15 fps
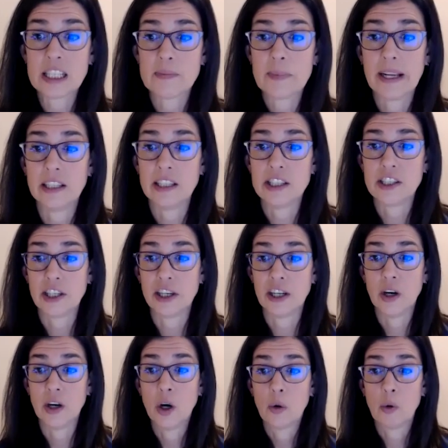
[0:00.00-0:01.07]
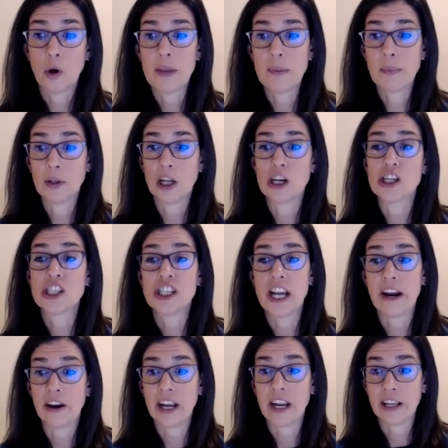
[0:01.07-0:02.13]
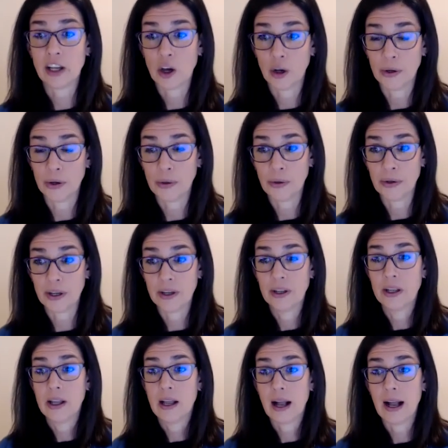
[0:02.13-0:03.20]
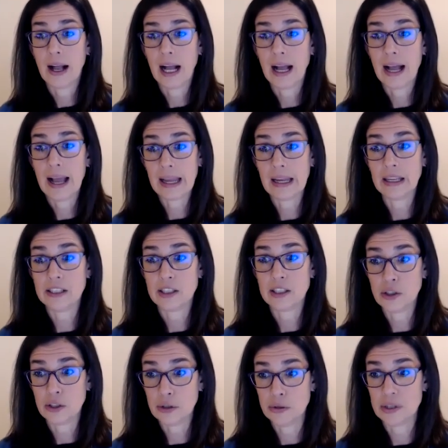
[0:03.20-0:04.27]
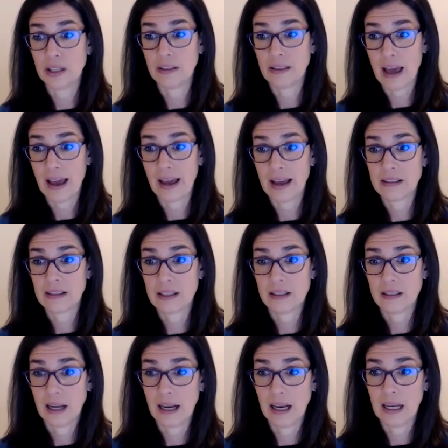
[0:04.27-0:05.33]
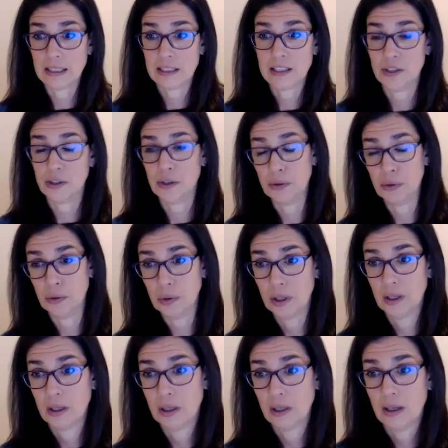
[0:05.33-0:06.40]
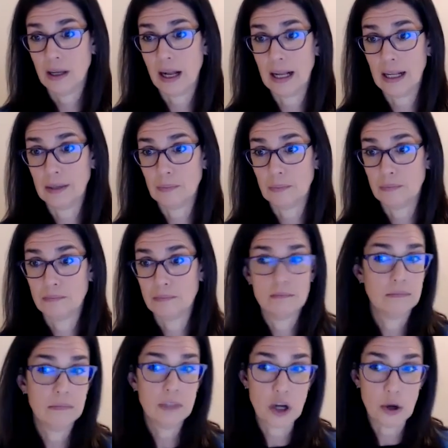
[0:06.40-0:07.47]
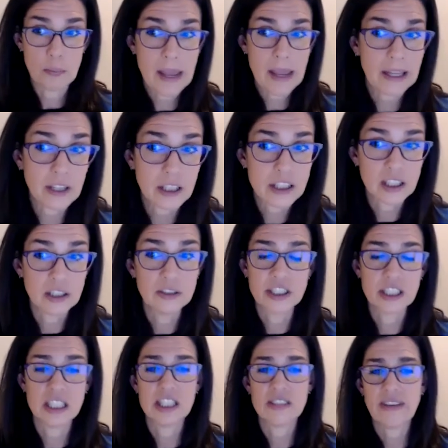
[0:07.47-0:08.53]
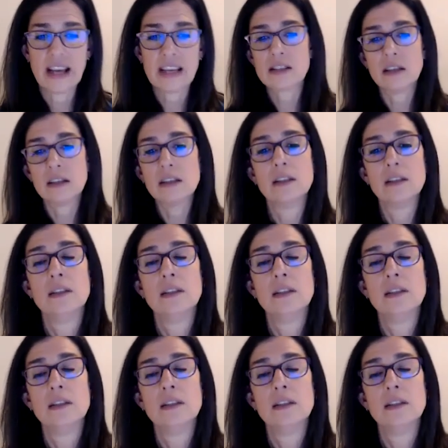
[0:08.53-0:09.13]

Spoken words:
manager, where people are sharing code and using that to make their solutions faster.